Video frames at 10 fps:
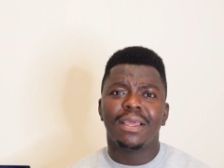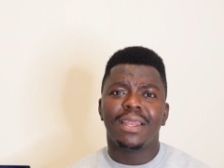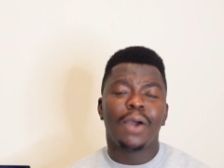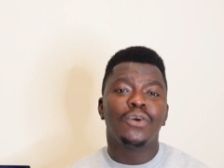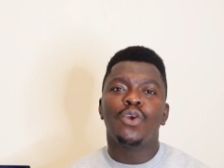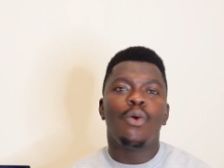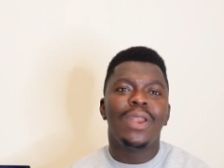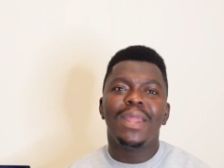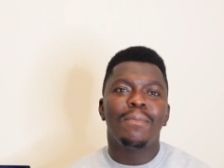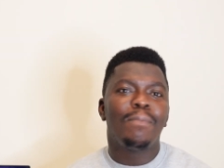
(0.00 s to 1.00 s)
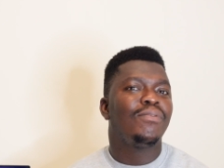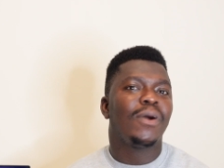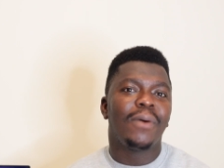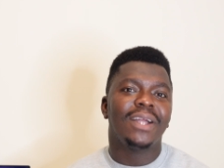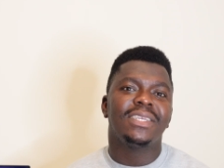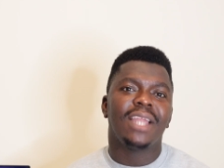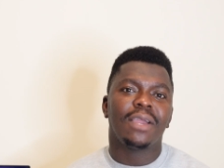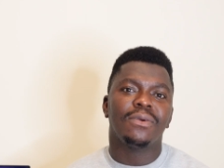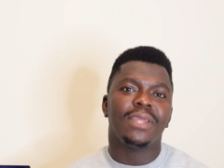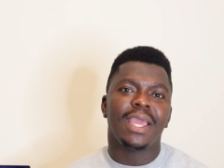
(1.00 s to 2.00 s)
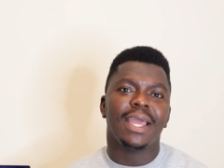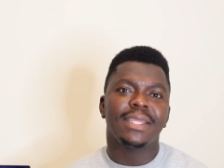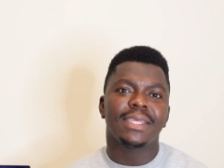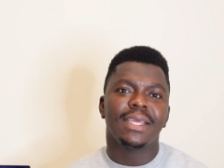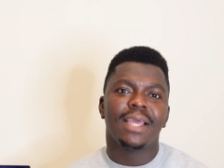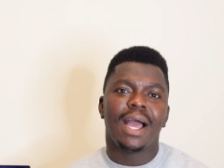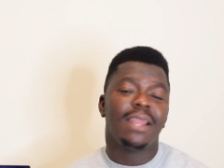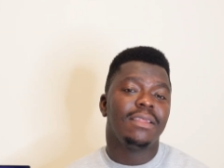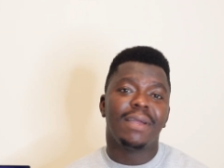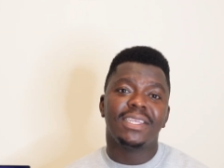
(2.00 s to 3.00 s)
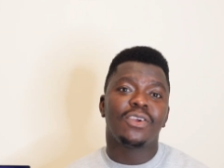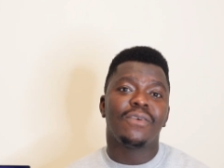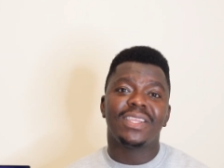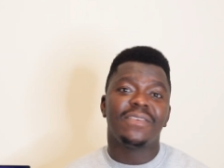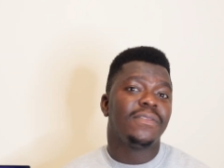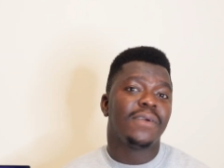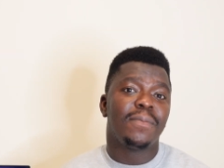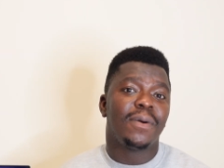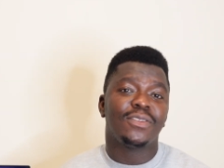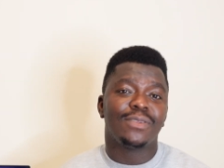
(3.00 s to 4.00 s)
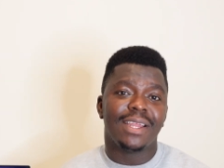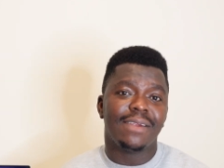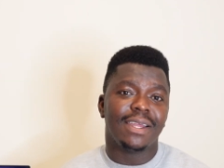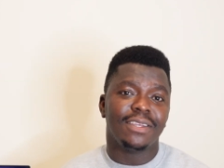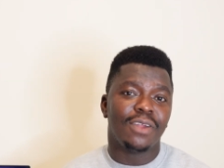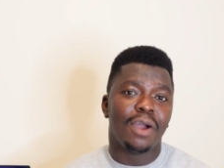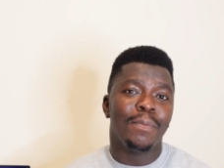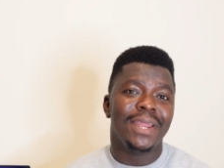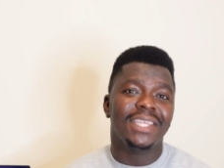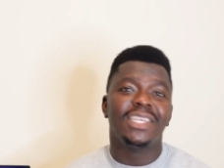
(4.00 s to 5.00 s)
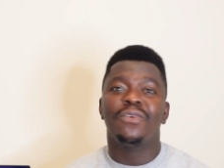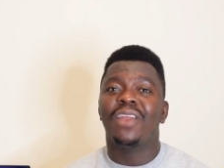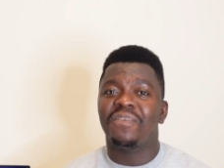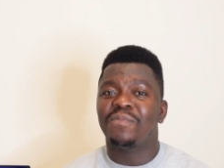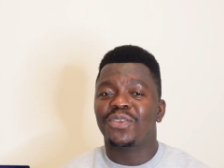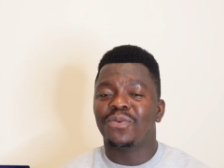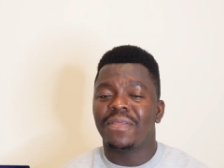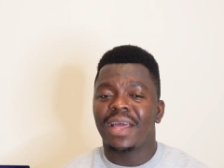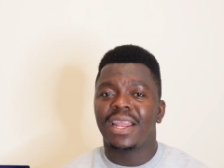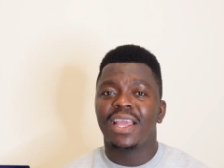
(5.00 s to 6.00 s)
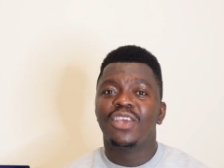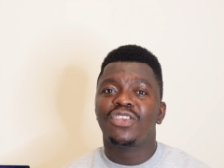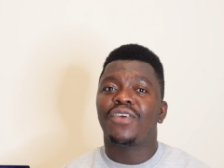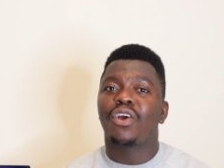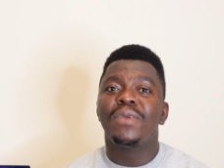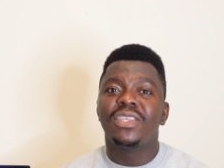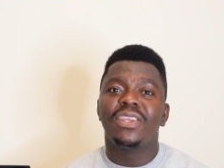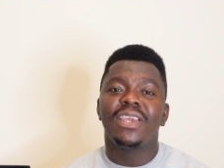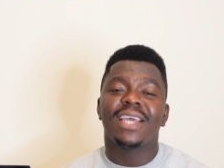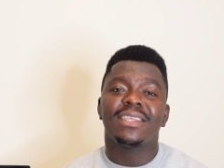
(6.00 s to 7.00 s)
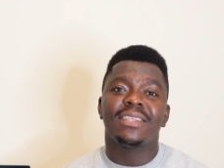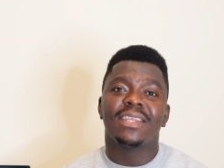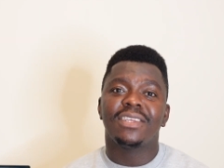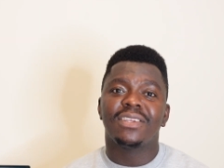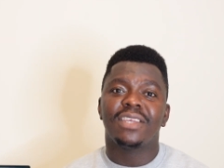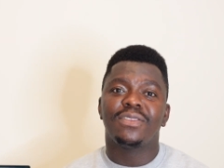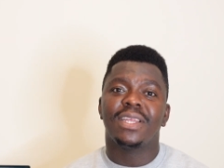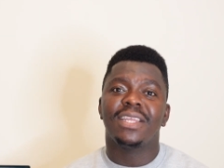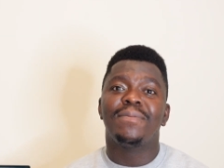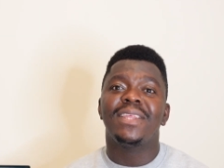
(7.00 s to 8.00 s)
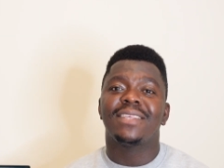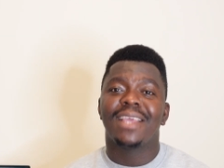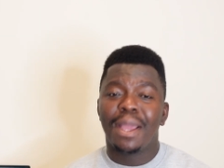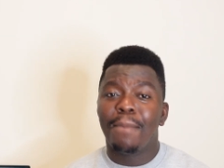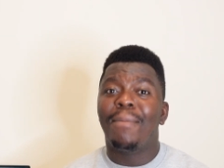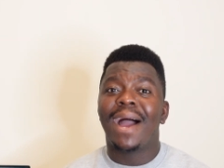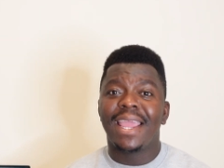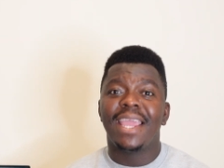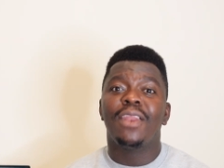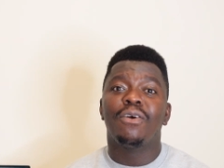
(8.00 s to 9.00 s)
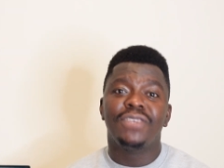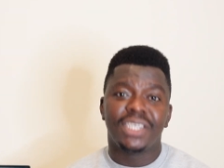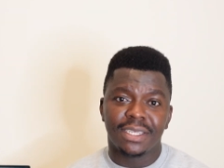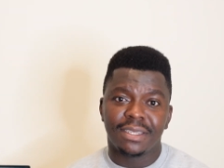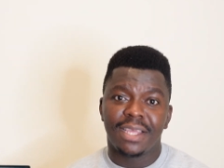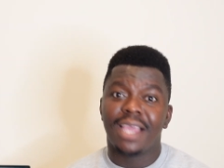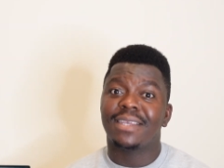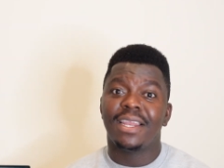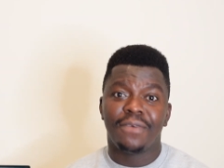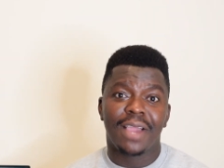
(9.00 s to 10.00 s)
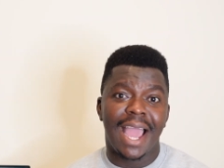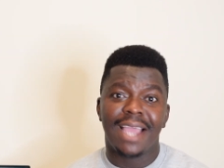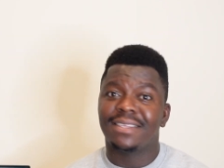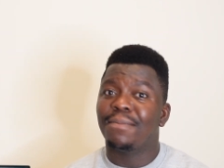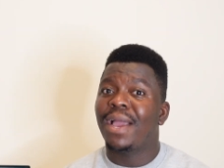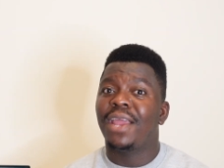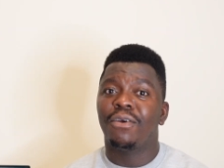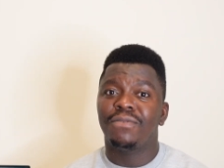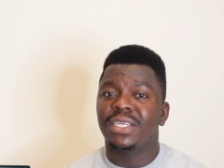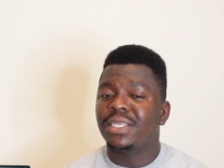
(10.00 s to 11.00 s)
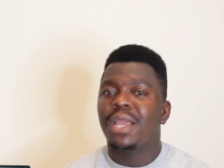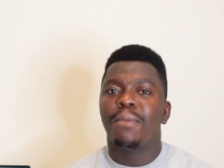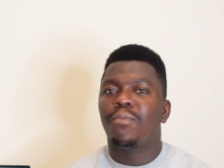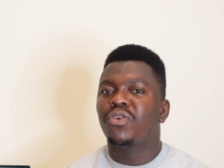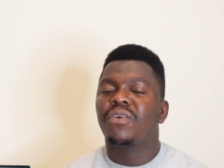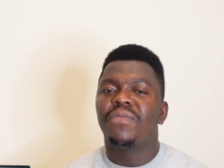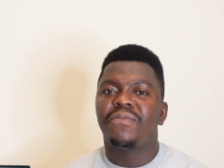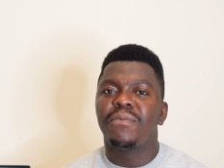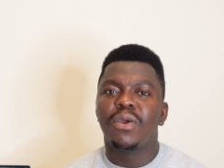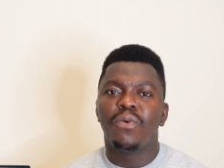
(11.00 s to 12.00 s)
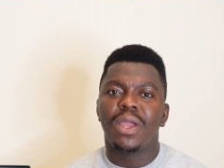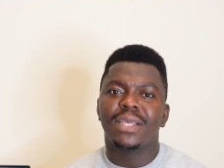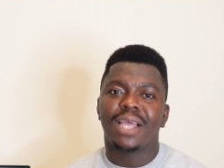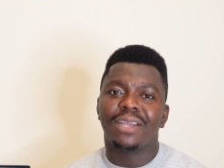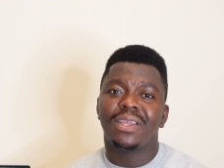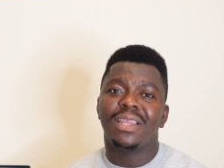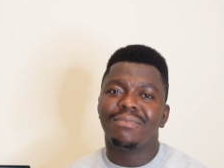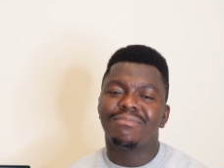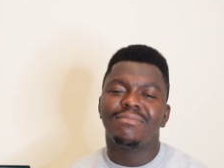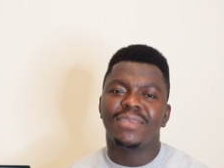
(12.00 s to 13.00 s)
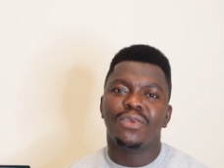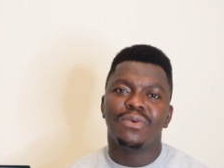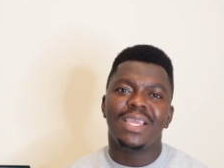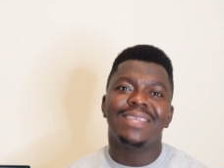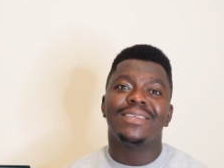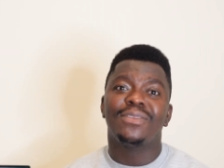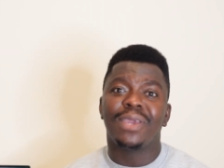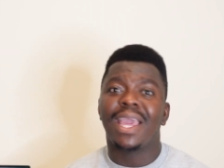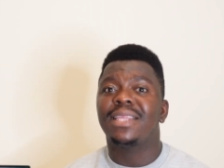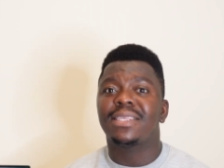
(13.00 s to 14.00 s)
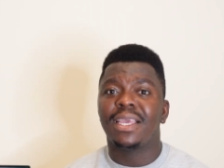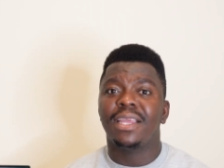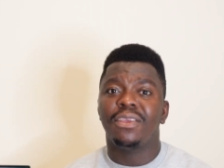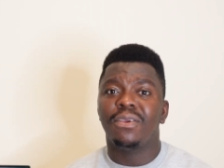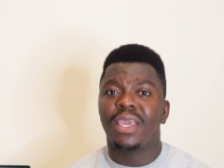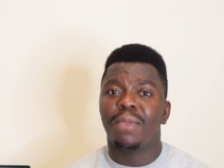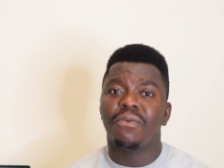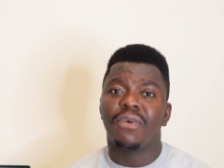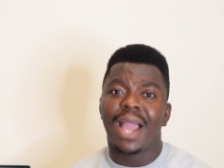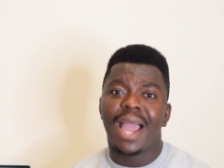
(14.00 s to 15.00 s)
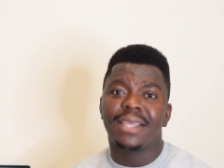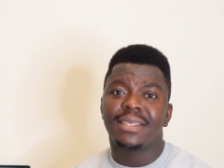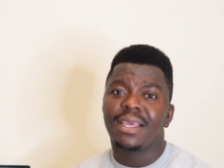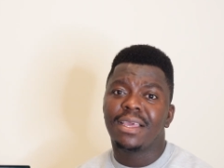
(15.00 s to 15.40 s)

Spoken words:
That was the only proper gin I could get. And imagine converting £55 to naira. You know how many gin you would have bought with that. So if you're coming to the UK as an international student, please buy enough gin. Especially for guys, buy enough gin. Most of the female wears are actually easy to get here in the UK, but for guys,